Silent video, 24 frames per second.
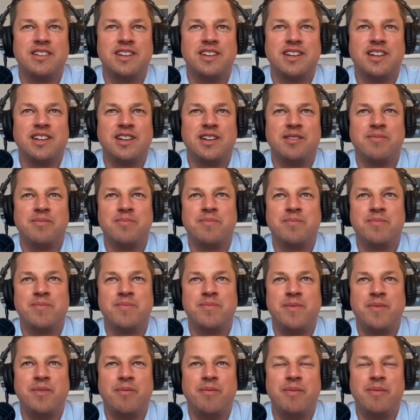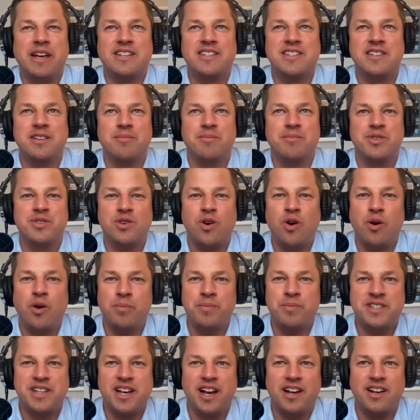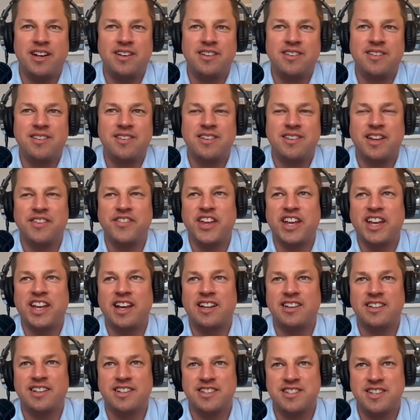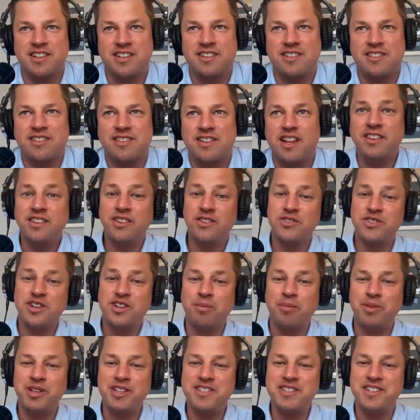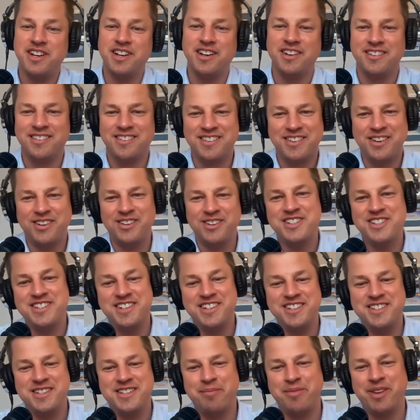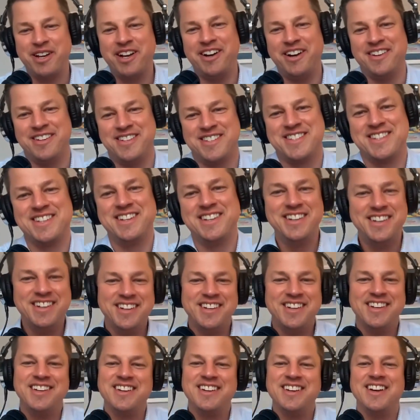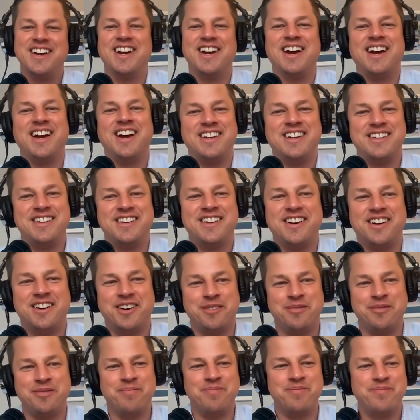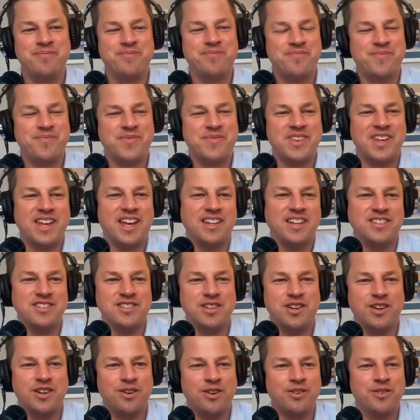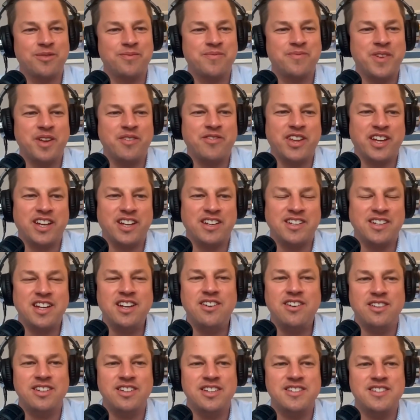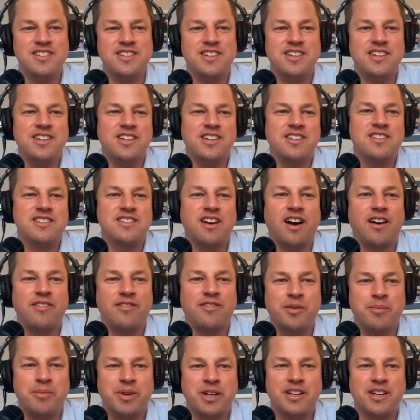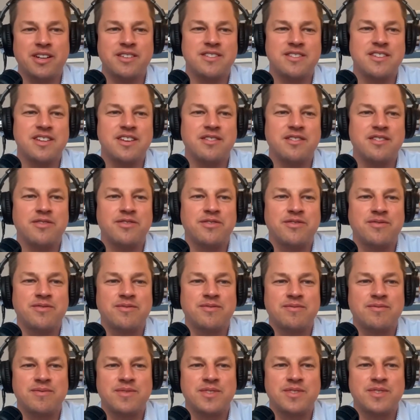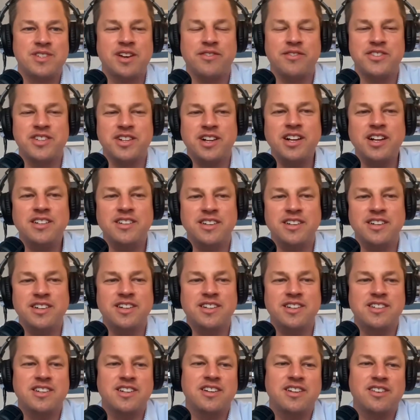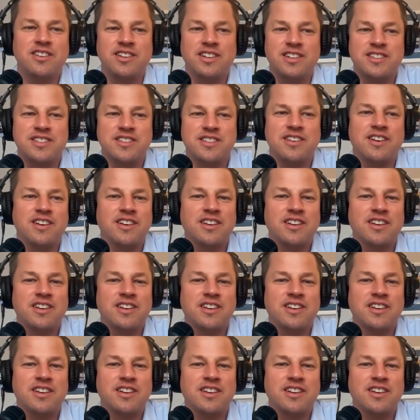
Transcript: it makes them so upset that they can't listen, then they'll stop listening. They'll listen to something else. And And so if they continue to listen, it's often because they've self-selected to continue to listen.